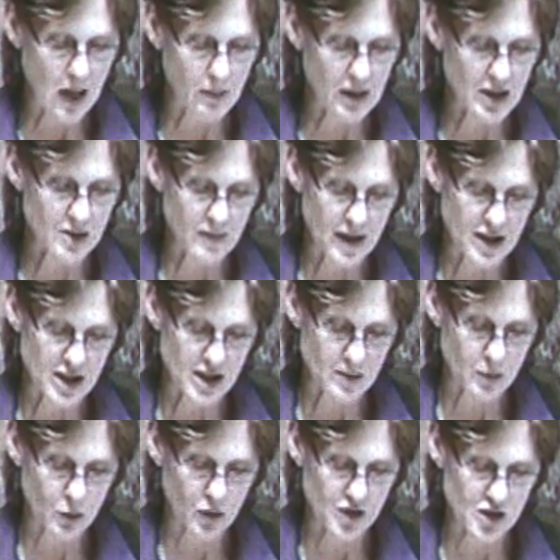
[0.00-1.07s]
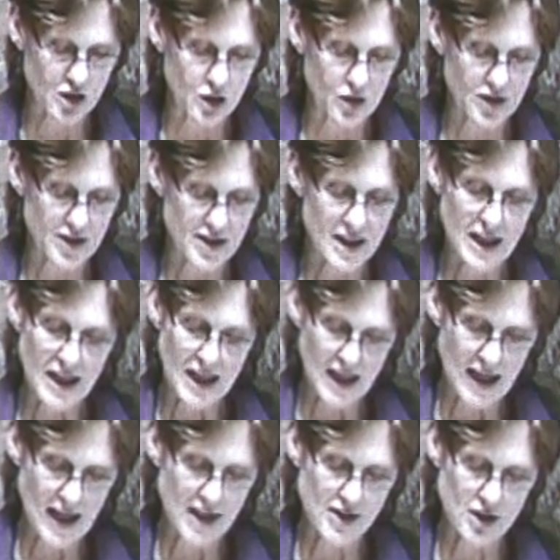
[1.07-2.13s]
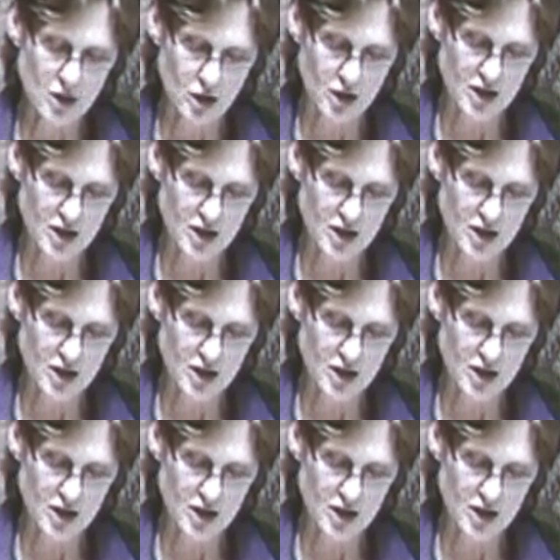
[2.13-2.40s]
me to better support students, EAs are not